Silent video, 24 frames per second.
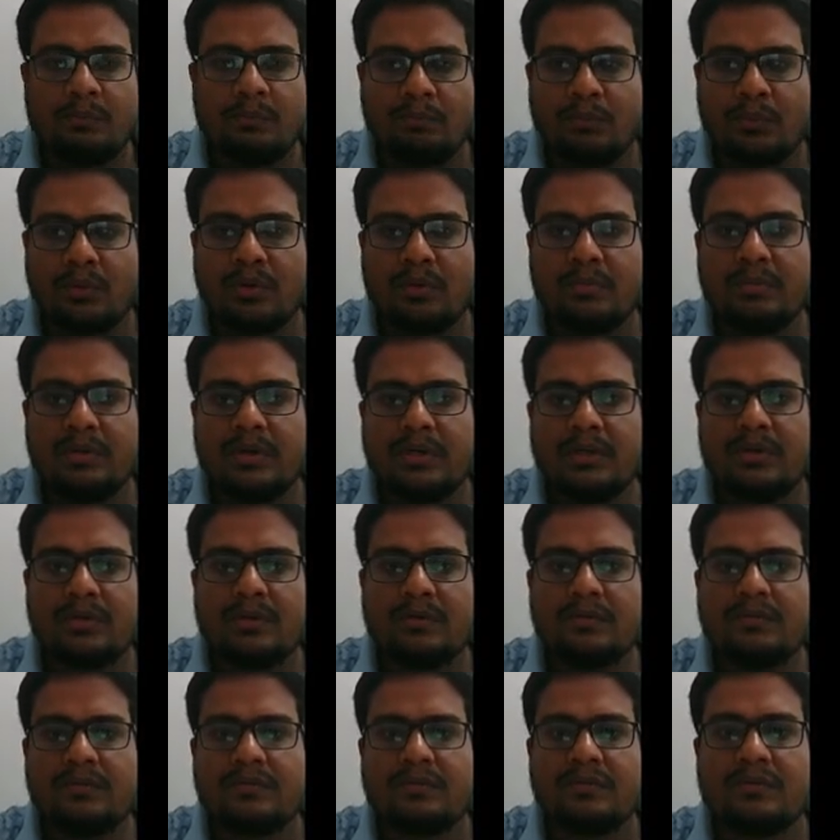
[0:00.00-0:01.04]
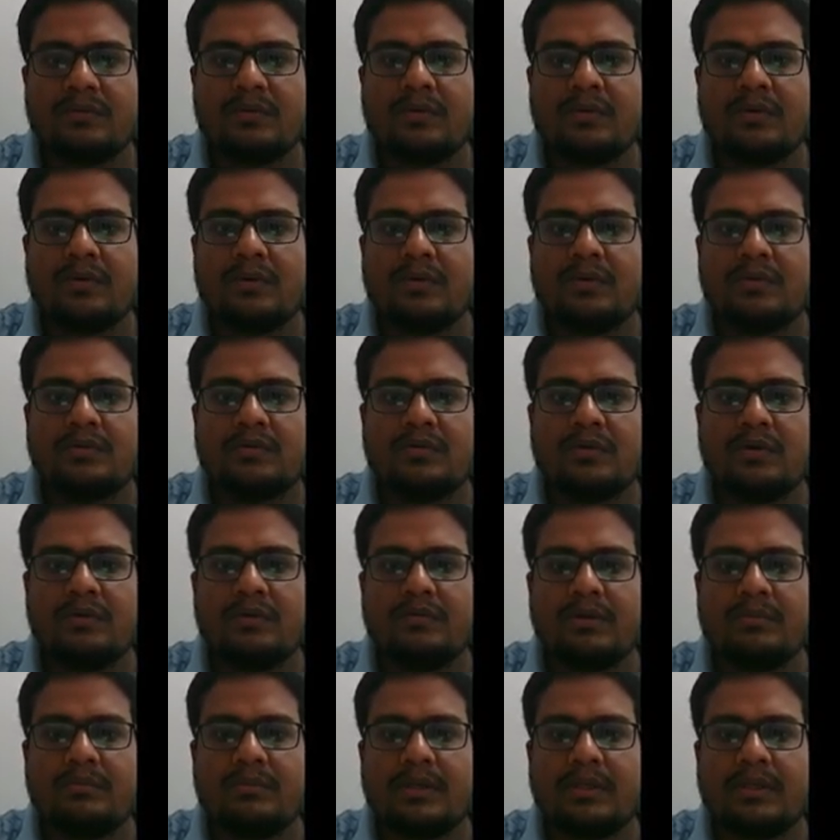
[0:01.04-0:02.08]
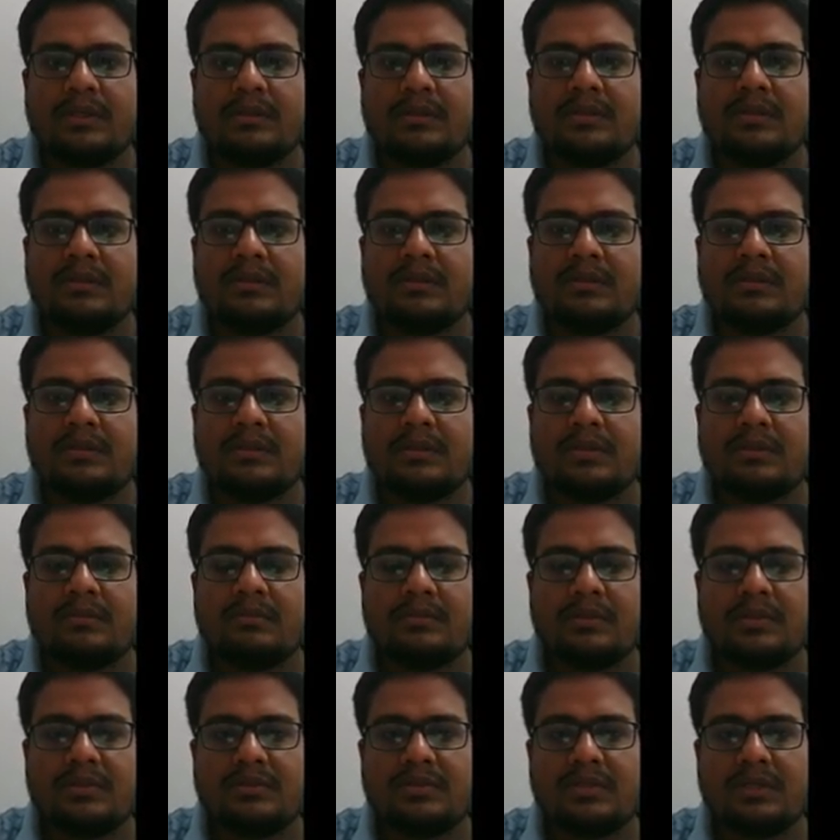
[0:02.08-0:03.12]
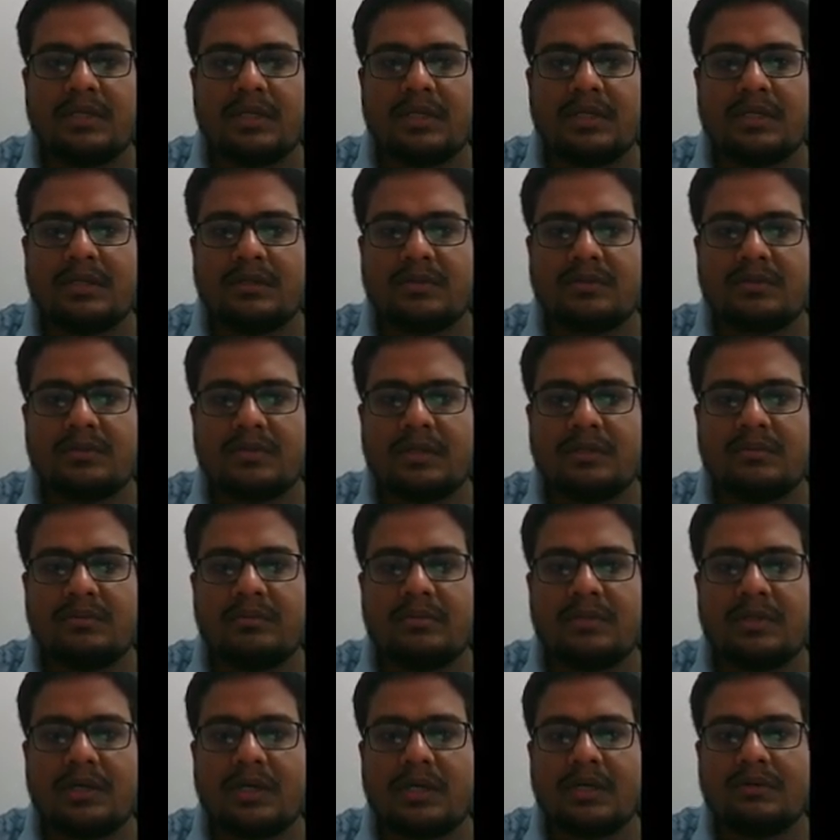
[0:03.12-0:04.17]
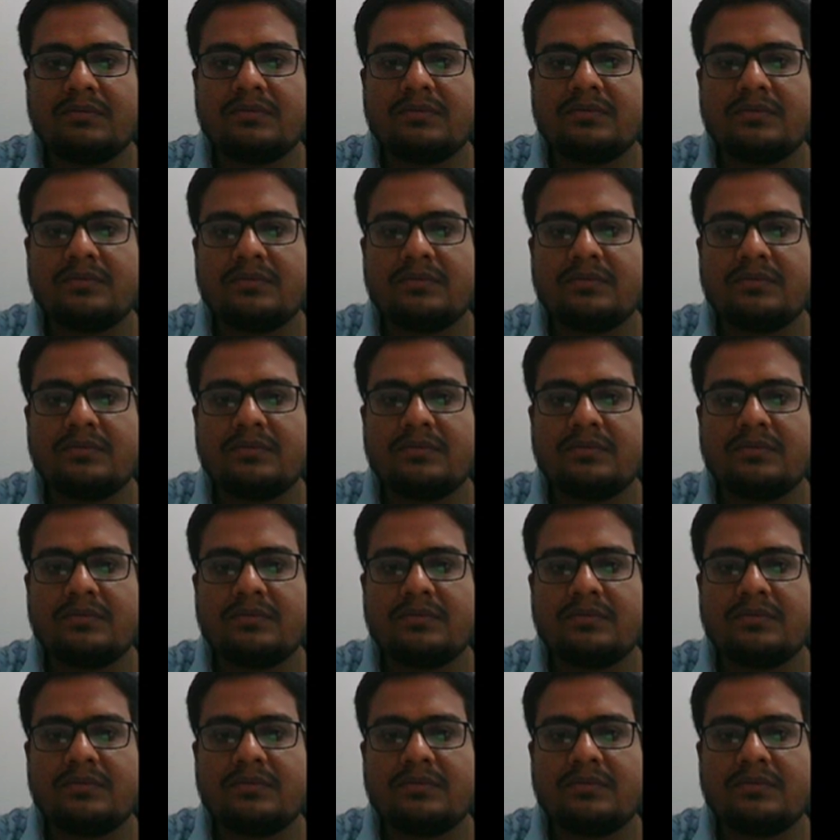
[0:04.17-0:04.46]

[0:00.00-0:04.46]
probability of solving by the person A. So that will be half.